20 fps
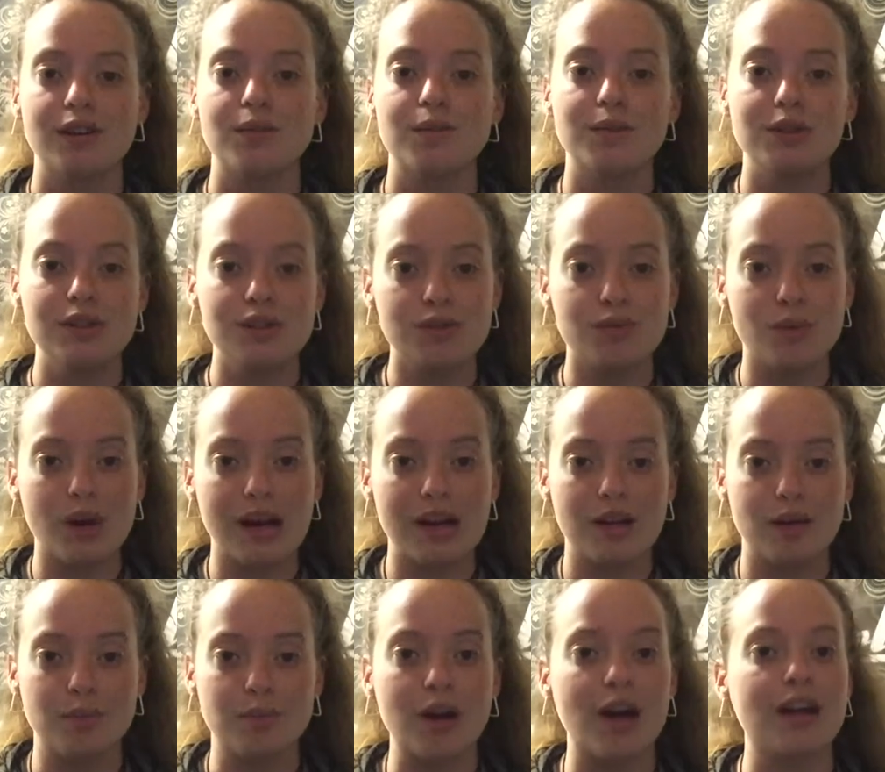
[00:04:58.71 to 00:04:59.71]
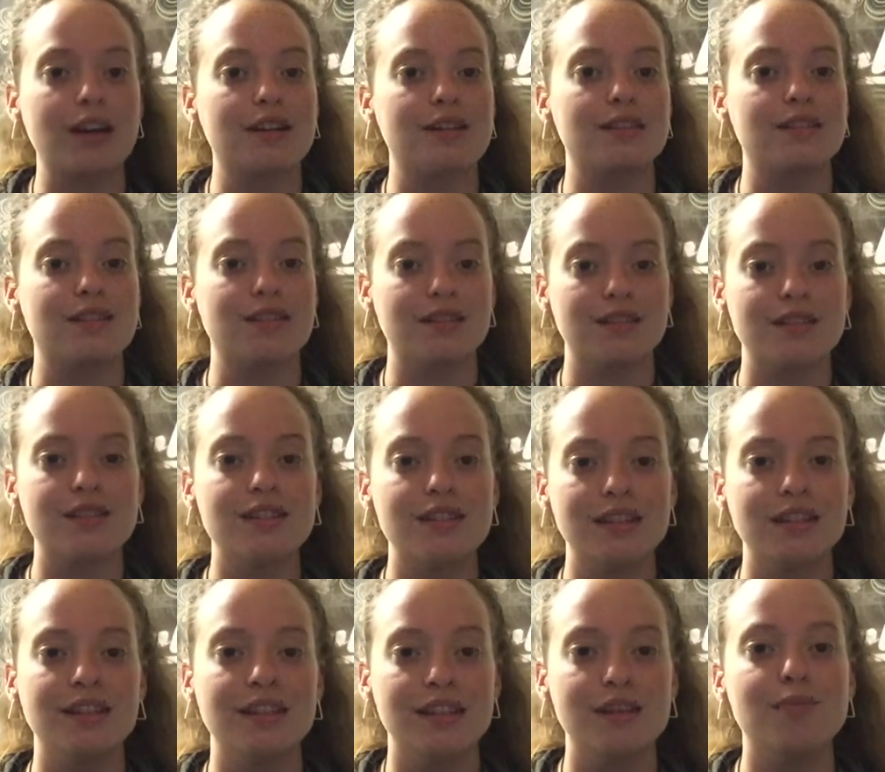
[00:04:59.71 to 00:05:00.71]
which is why you're practicing, to
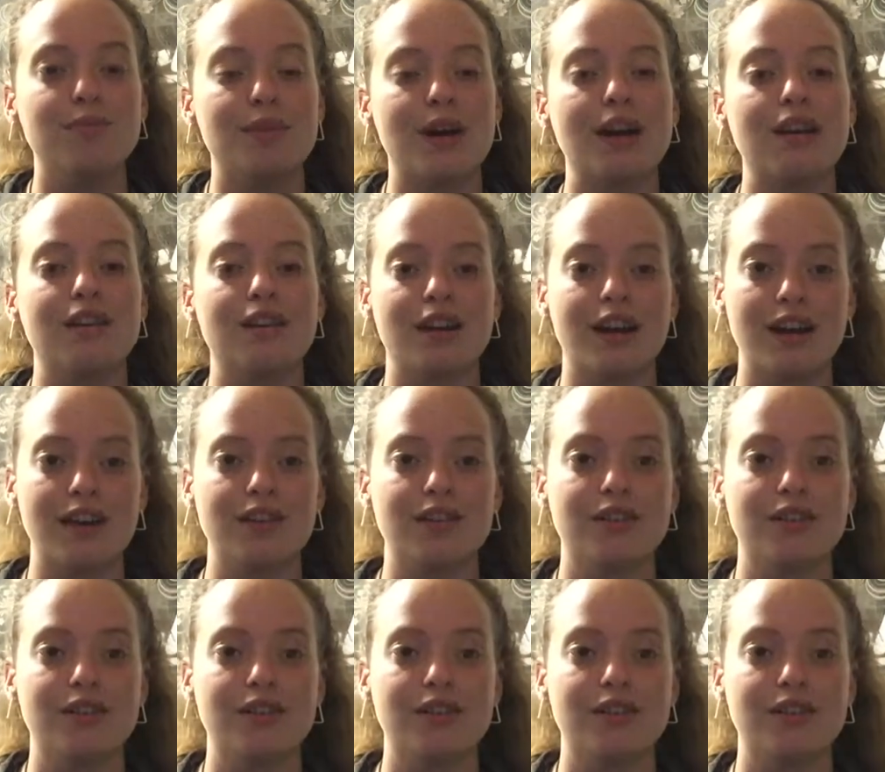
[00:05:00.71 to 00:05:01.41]
get better at